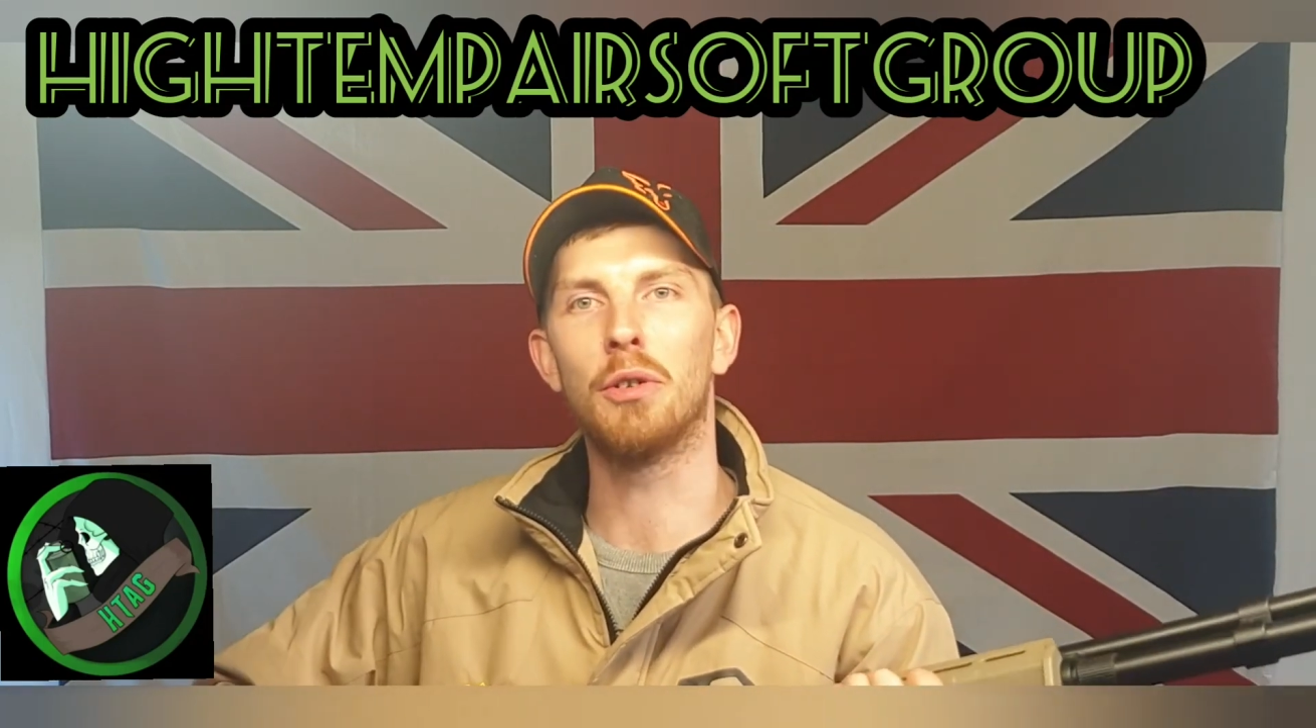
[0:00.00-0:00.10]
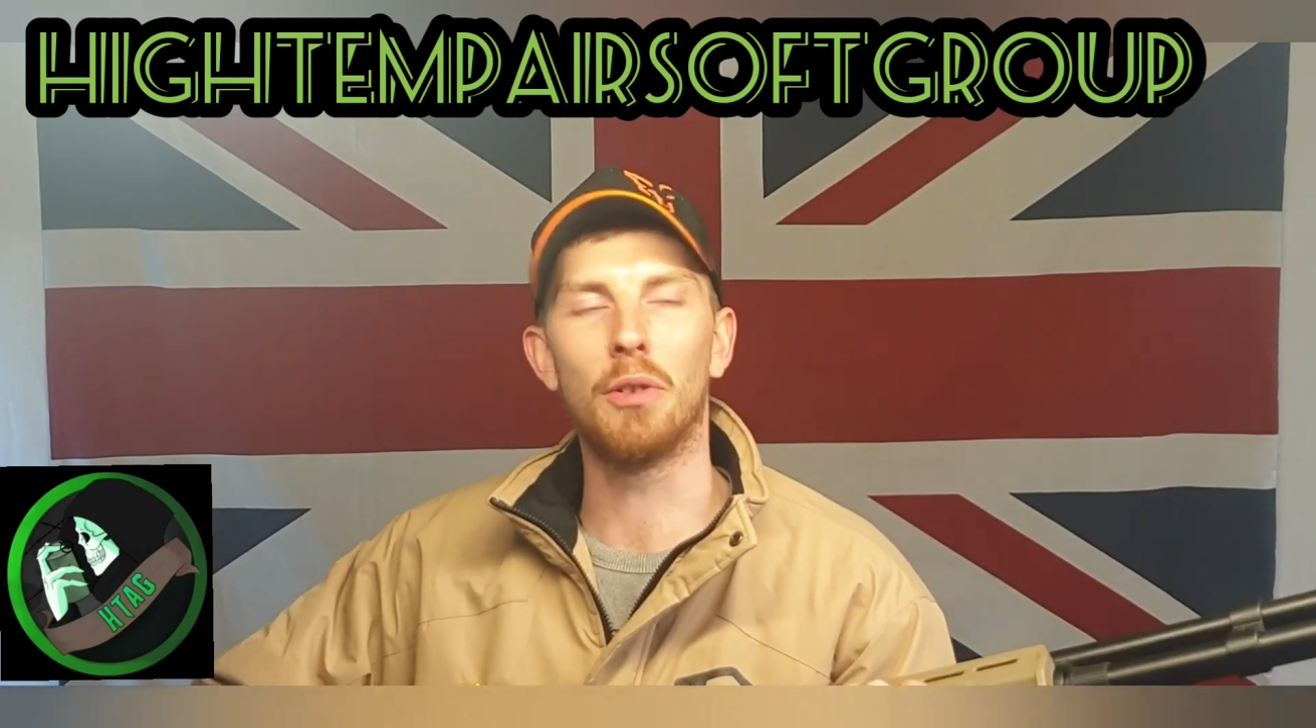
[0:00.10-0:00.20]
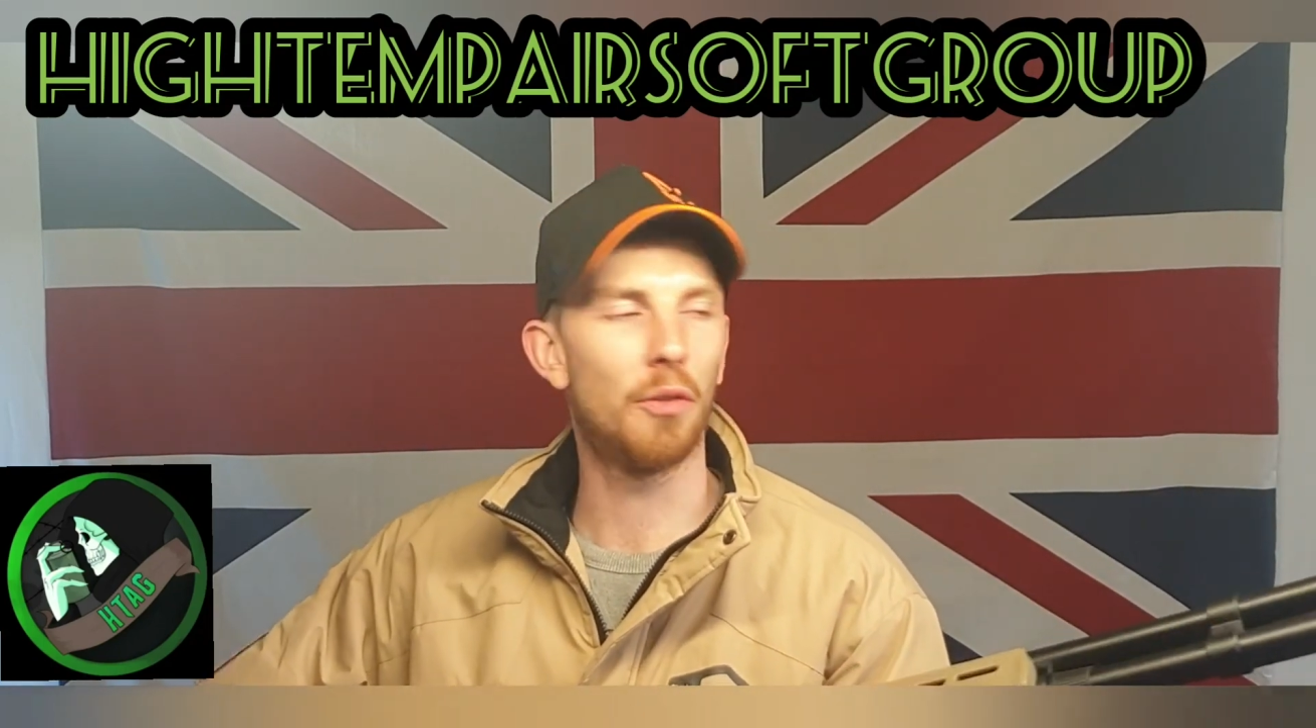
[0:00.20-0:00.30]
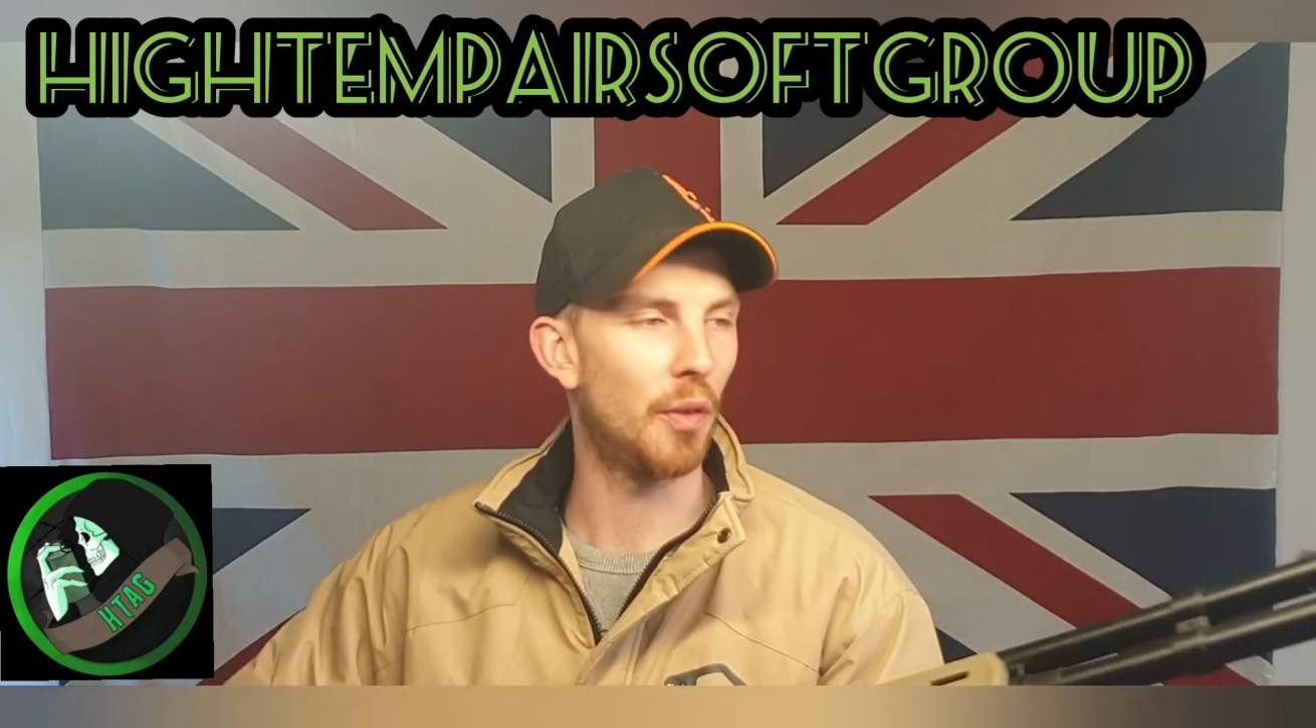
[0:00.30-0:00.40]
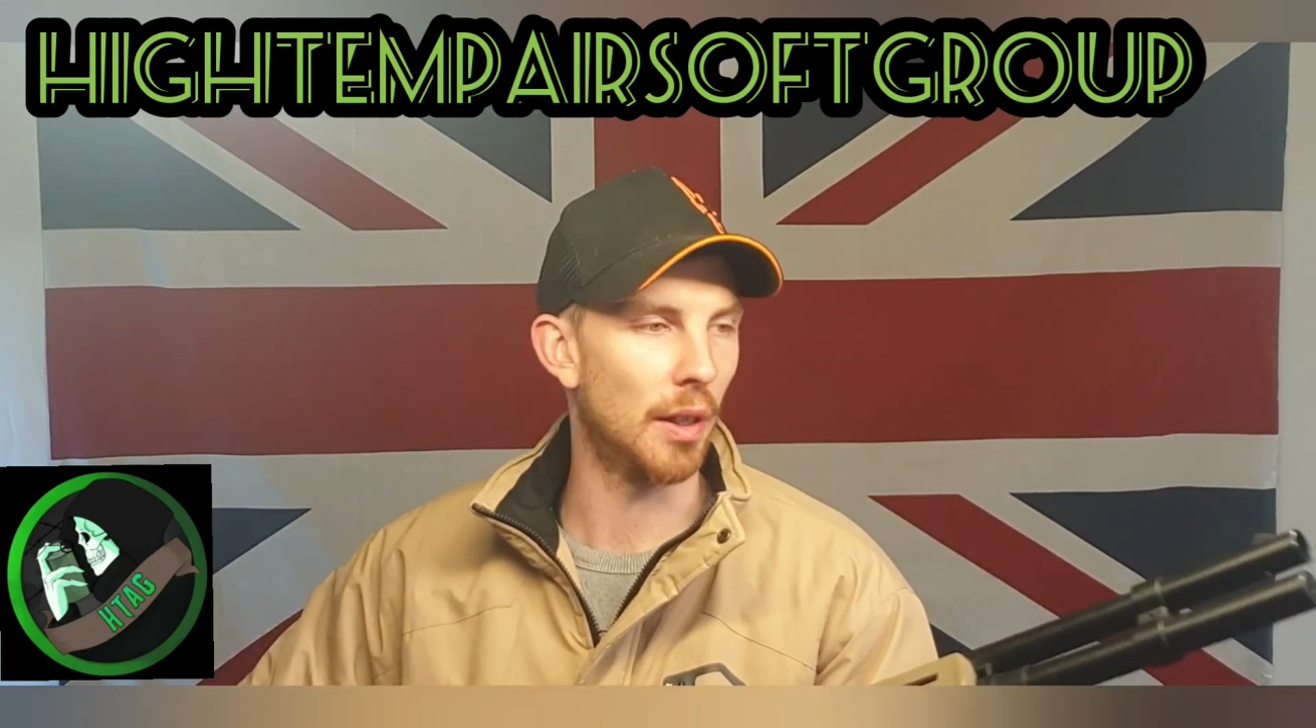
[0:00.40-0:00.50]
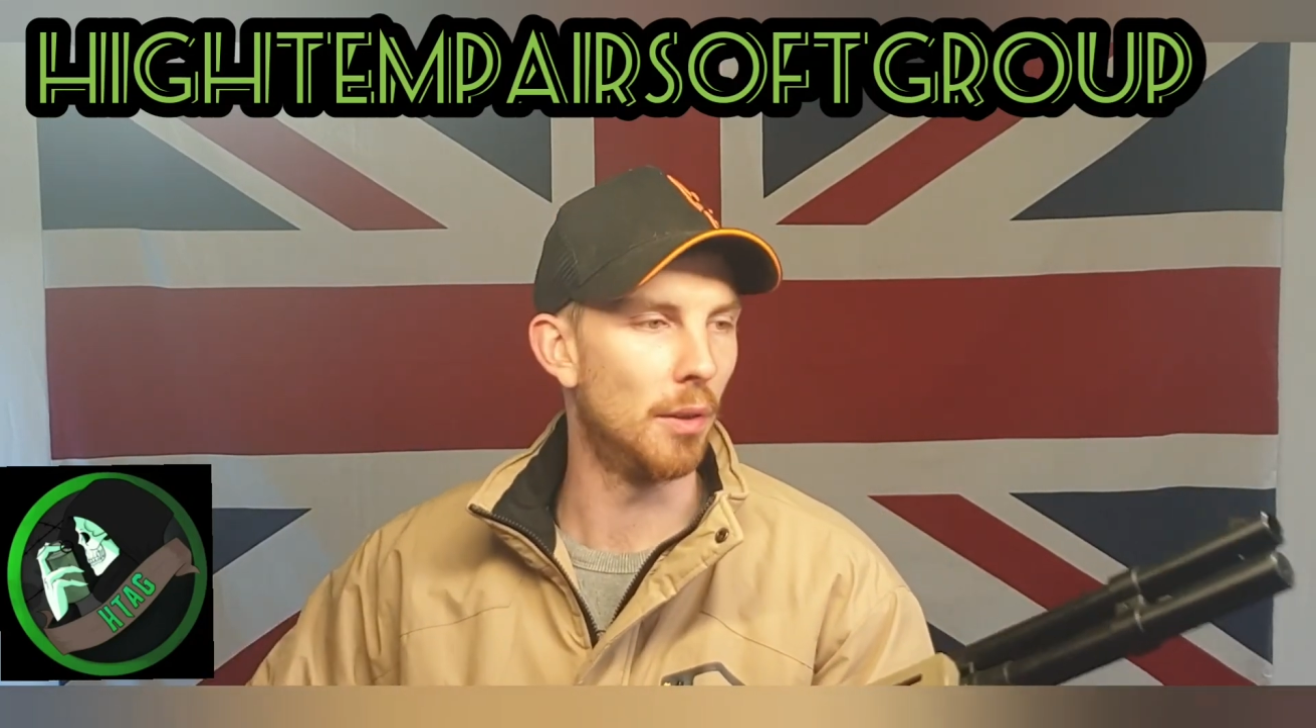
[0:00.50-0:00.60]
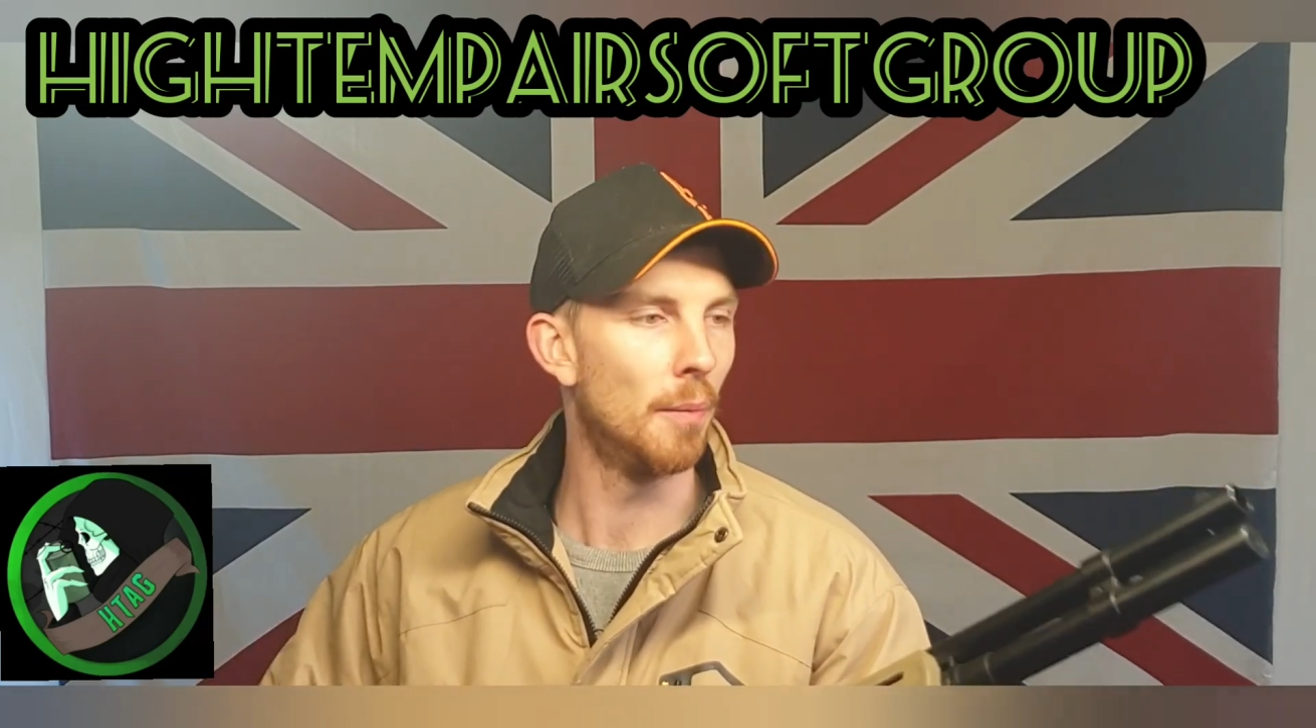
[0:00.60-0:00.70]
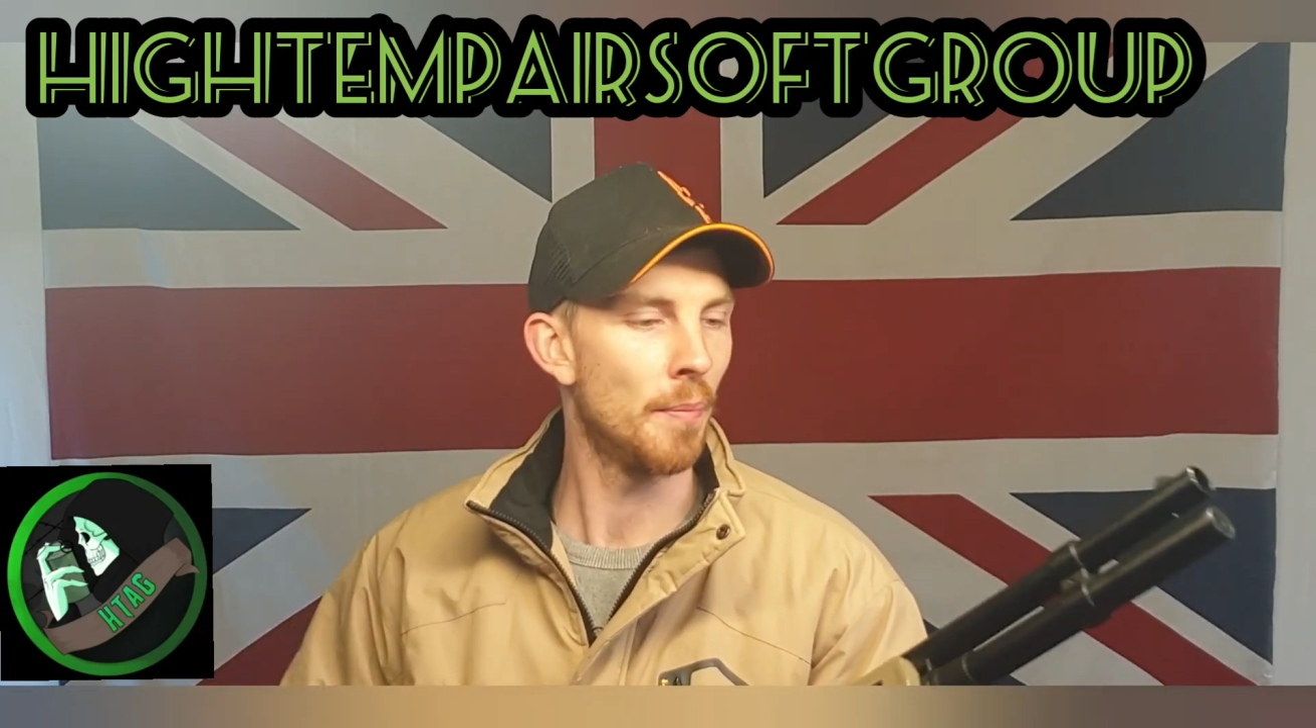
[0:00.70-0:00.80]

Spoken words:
and the feel.